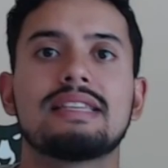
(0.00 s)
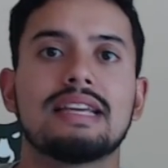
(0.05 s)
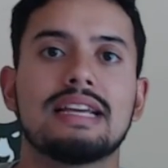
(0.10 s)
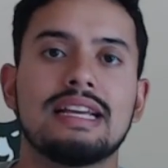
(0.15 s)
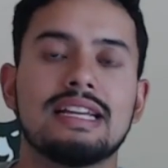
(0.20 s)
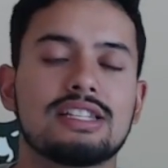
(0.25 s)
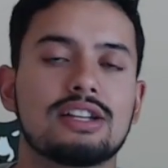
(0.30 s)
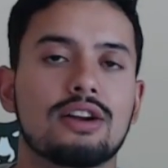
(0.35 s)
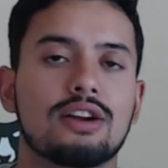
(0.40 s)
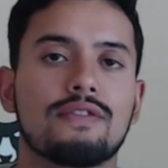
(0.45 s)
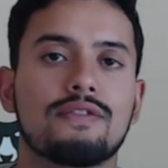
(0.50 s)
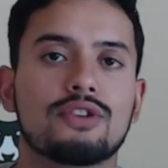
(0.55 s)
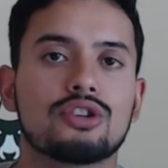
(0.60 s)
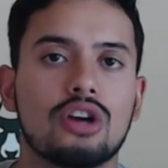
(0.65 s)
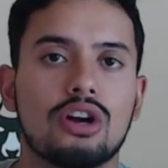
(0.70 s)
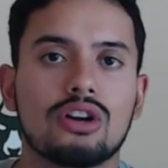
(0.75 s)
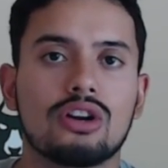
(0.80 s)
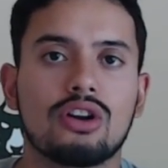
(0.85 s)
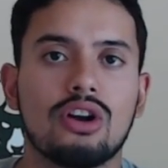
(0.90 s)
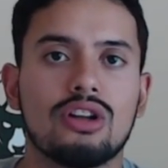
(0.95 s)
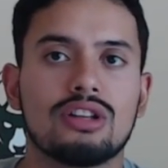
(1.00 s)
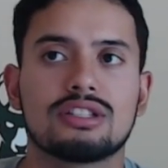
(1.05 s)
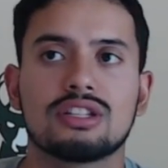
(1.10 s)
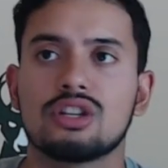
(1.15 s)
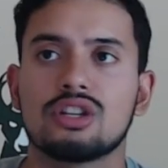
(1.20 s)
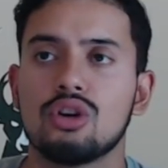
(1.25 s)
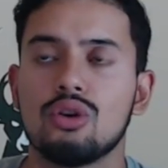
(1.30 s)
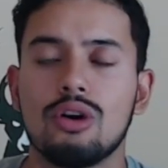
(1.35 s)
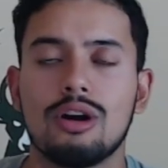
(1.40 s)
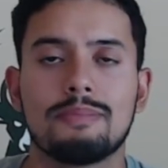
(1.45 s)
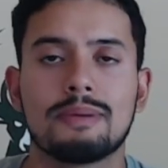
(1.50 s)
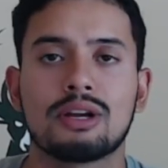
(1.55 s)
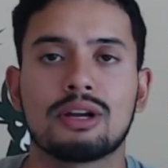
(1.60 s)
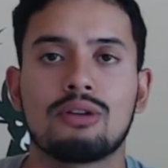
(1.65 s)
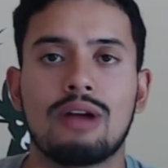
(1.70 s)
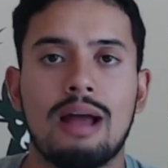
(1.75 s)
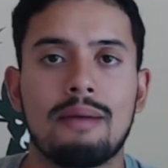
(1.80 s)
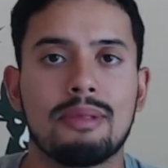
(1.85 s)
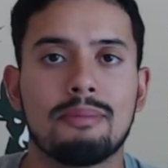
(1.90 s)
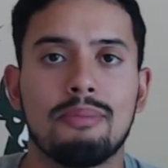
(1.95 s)
easier for John Collins to go up and
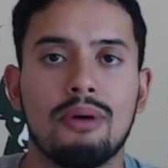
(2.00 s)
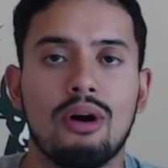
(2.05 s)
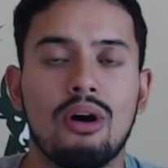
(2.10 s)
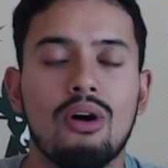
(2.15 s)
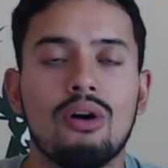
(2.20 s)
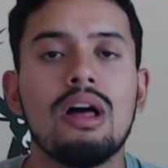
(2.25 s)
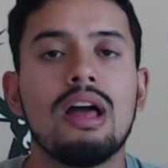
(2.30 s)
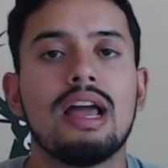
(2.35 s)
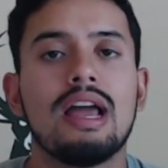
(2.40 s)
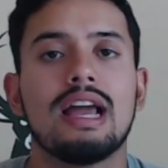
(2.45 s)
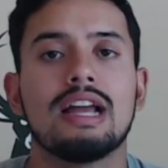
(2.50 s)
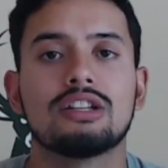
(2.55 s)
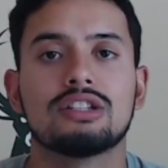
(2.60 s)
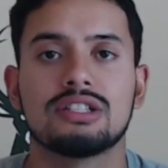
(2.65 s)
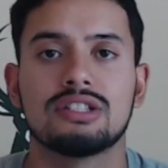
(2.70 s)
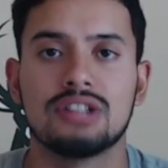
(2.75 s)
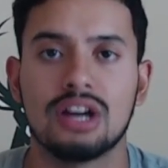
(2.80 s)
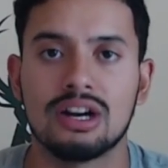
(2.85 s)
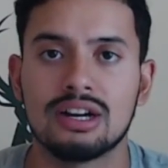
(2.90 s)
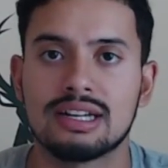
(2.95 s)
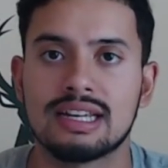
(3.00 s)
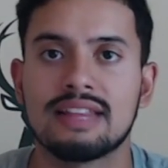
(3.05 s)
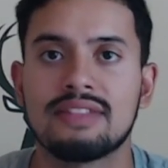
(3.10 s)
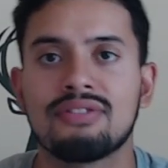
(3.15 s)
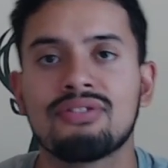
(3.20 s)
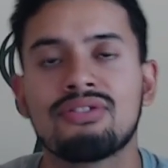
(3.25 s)
grab the ball and just dunk it.